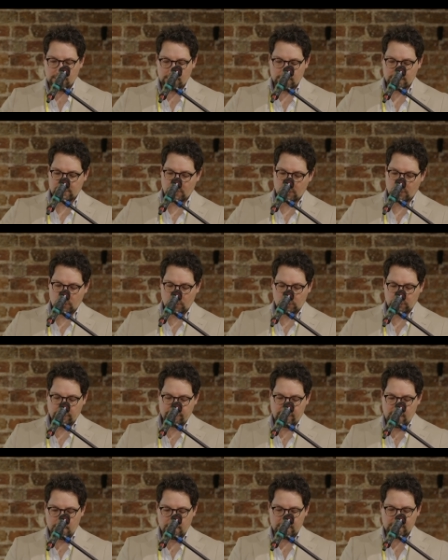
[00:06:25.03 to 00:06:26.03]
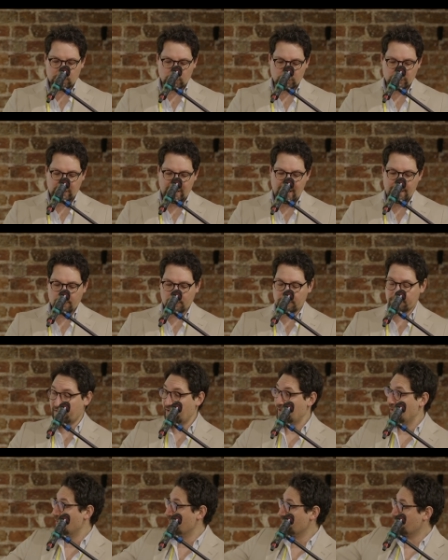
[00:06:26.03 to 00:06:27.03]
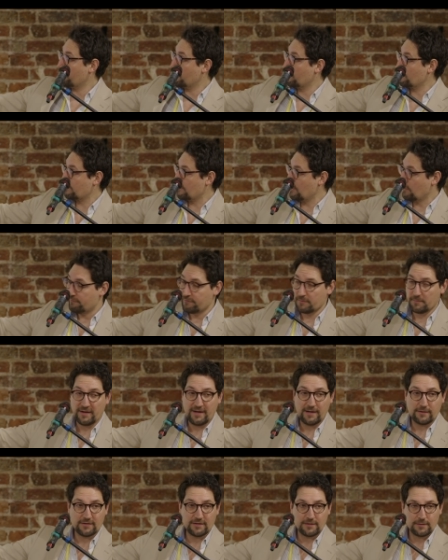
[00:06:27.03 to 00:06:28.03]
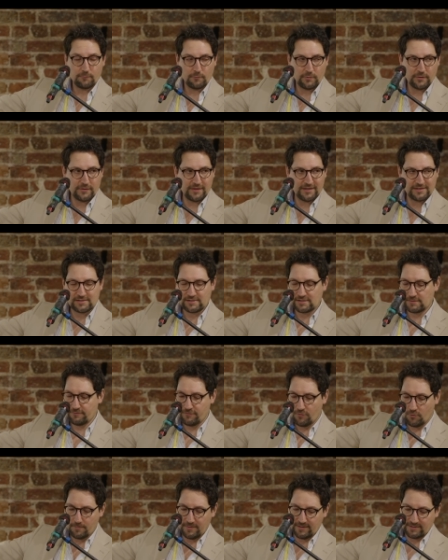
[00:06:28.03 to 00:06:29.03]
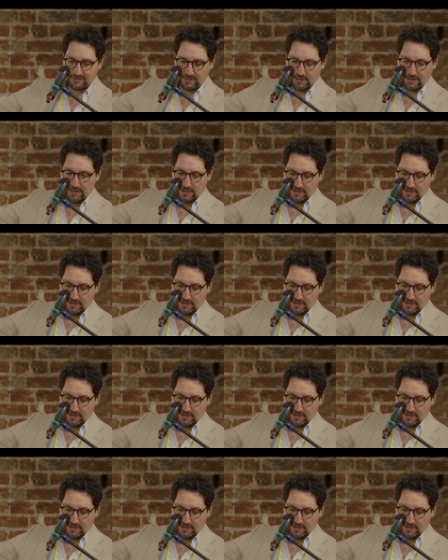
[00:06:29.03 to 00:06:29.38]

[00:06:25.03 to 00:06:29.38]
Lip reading: the so-called environment.yaml file, and for those not familiar with this format,